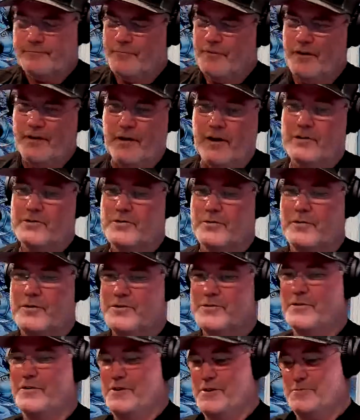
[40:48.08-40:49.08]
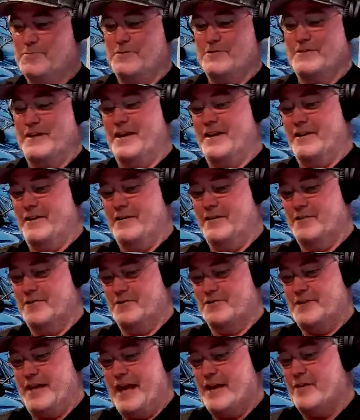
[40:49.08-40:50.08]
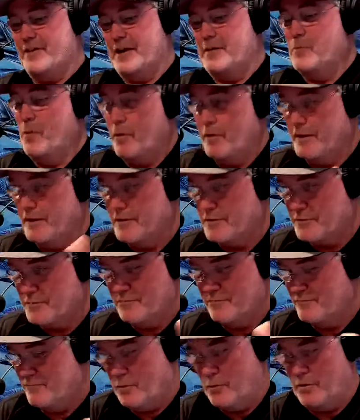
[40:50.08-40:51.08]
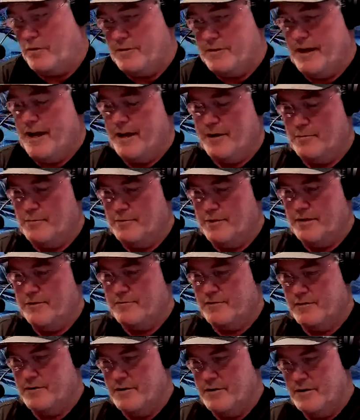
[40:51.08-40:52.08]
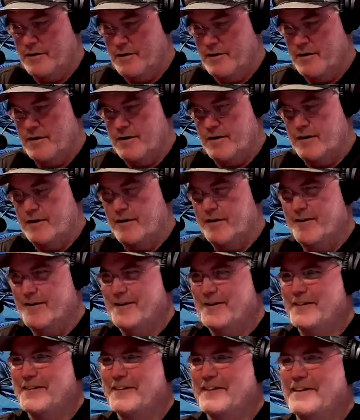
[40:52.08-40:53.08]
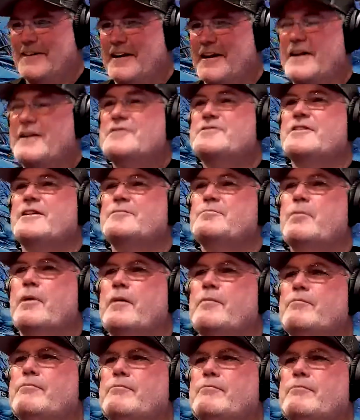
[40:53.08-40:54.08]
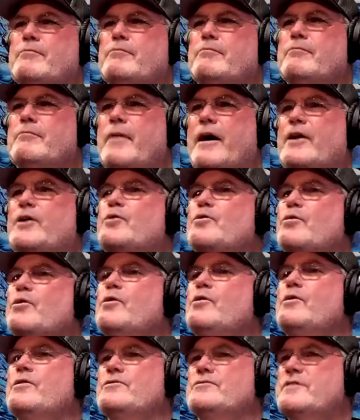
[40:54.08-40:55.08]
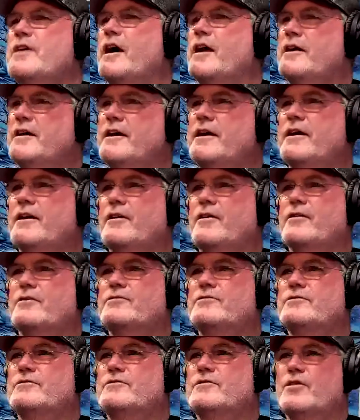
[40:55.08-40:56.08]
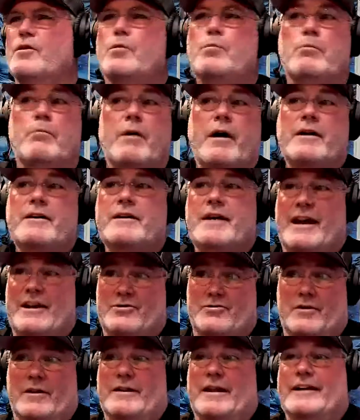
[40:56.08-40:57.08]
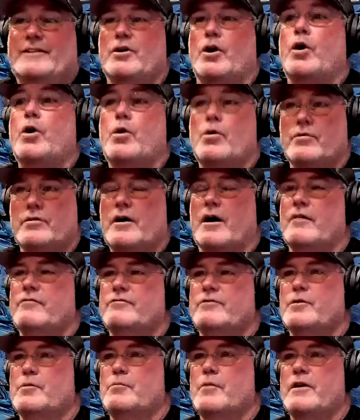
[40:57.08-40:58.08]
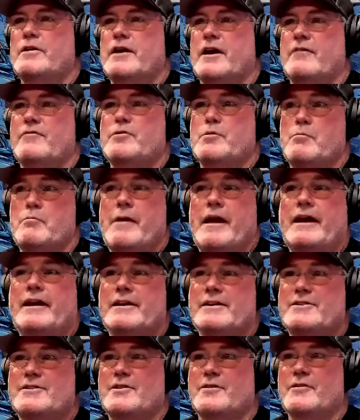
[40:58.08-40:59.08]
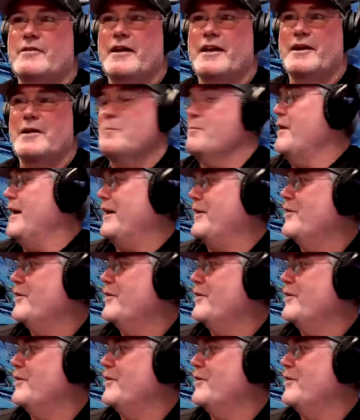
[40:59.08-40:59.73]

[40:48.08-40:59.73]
long story short, this was on a Saturday morning at 4 o'clock or whatever. And he says, but my crew is not here till Monday, so I'd like to hold off till Monday if you make it till then. I'm like,